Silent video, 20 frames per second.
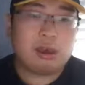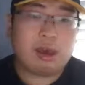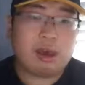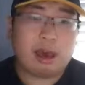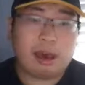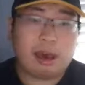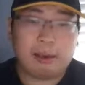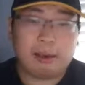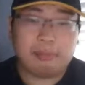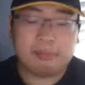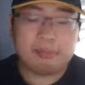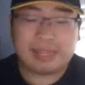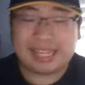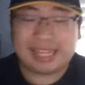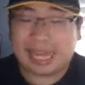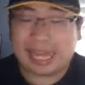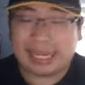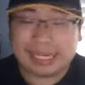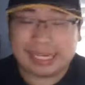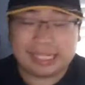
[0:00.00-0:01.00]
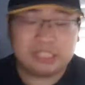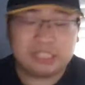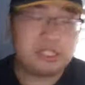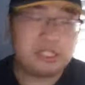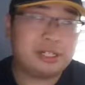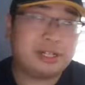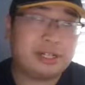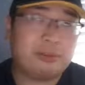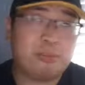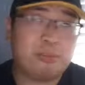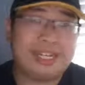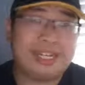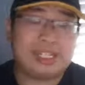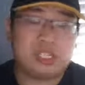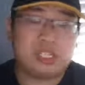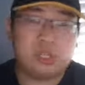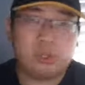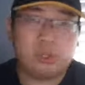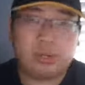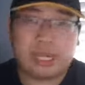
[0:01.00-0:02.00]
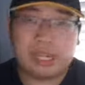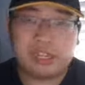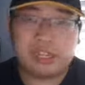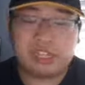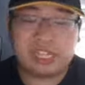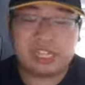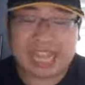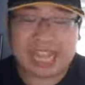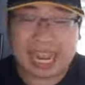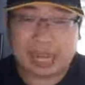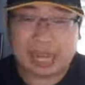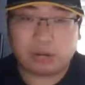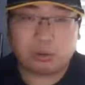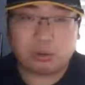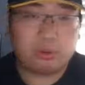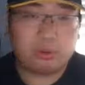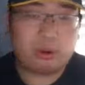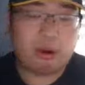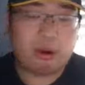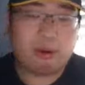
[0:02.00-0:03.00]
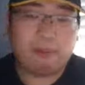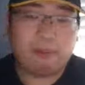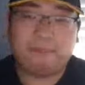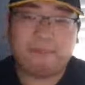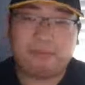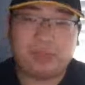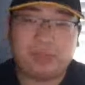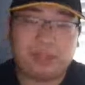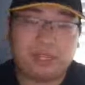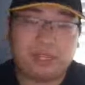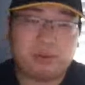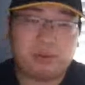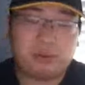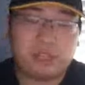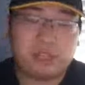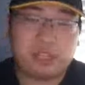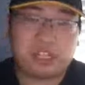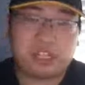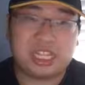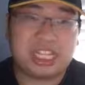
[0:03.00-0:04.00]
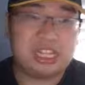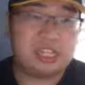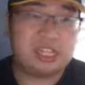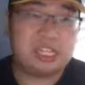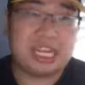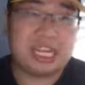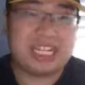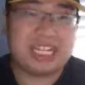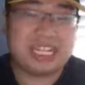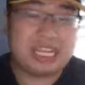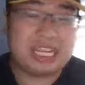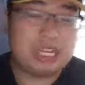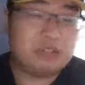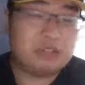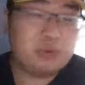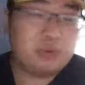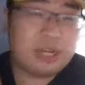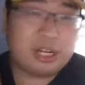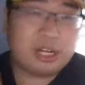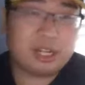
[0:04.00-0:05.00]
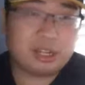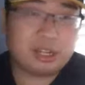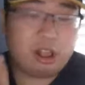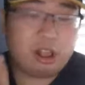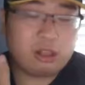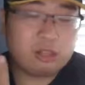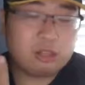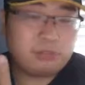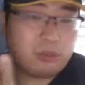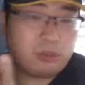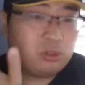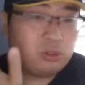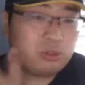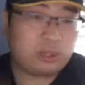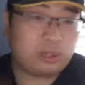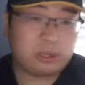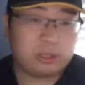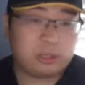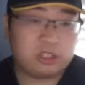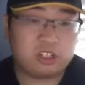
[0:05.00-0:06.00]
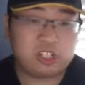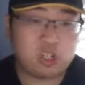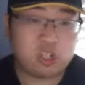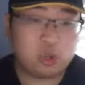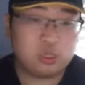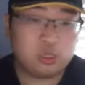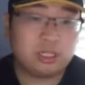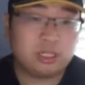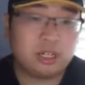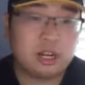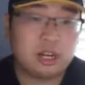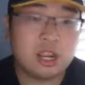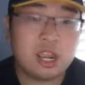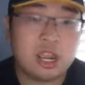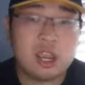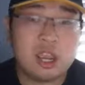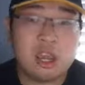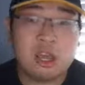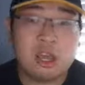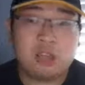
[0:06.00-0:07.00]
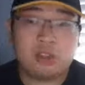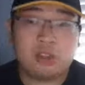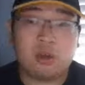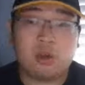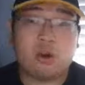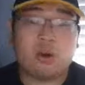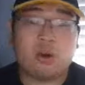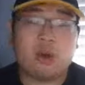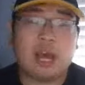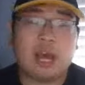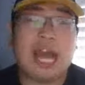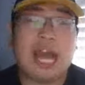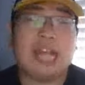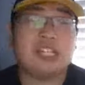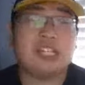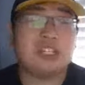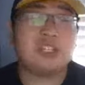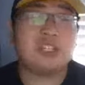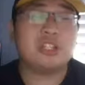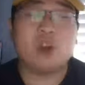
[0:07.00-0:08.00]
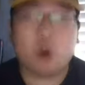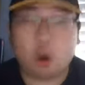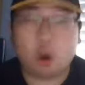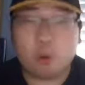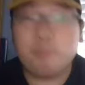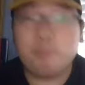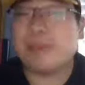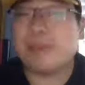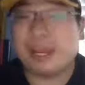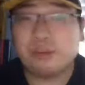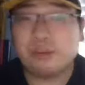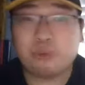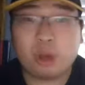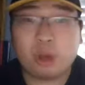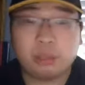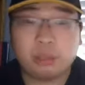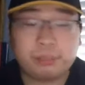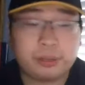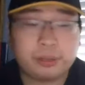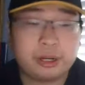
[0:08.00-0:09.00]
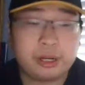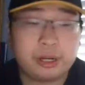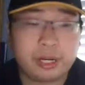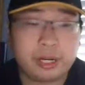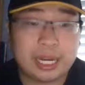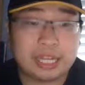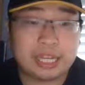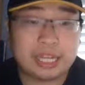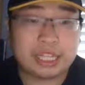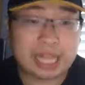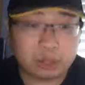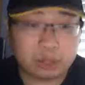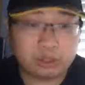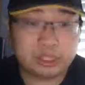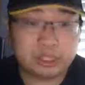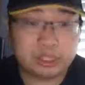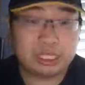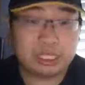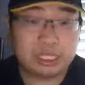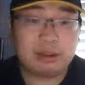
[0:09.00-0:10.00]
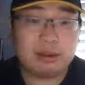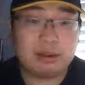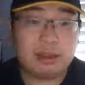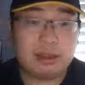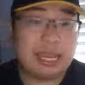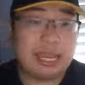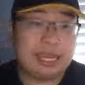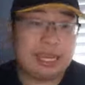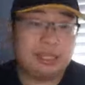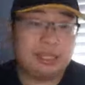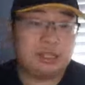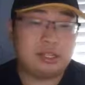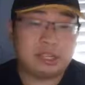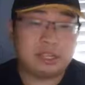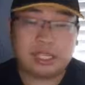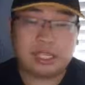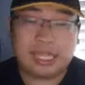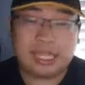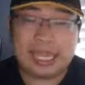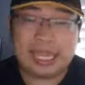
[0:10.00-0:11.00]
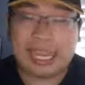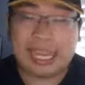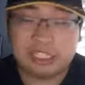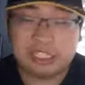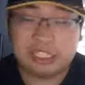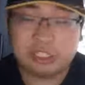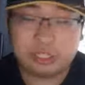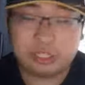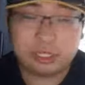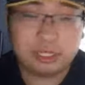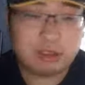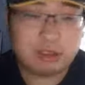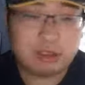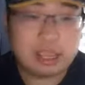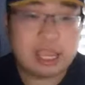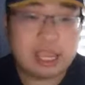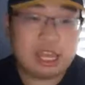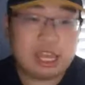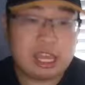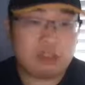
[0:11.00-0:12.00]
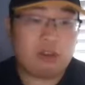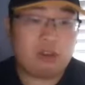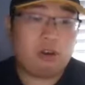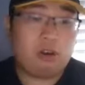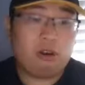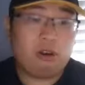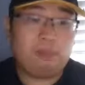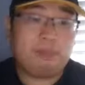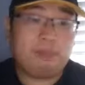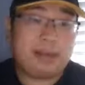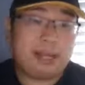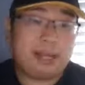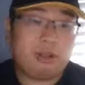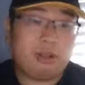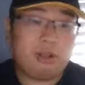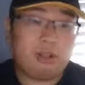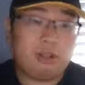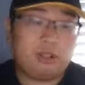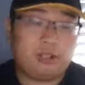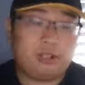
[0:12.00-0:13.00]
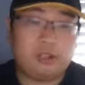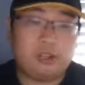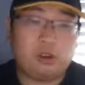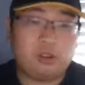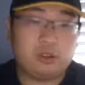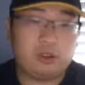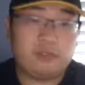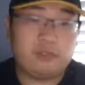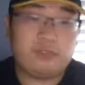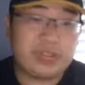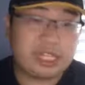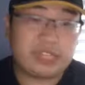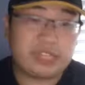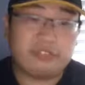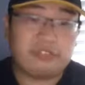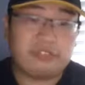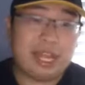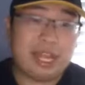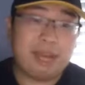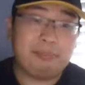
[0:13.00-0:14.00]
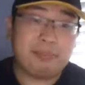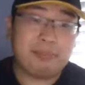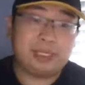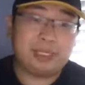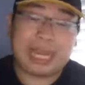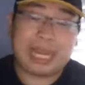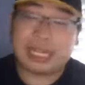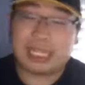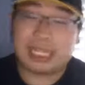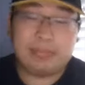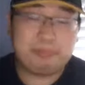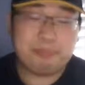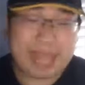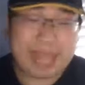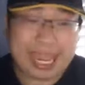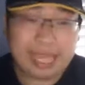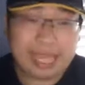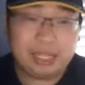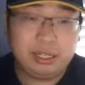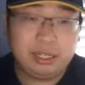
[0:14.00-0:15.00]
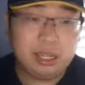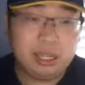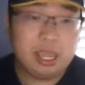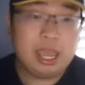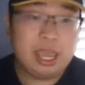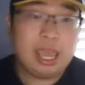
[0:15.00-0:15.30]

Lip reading: He got injured in week 2 against Seattle. I think it was a season-ending injury on the collarbone or shoulder. So I just hope Ben Roethlisberger gets healthy and doesn't get injured. It's all about the offensive line protecting Ben,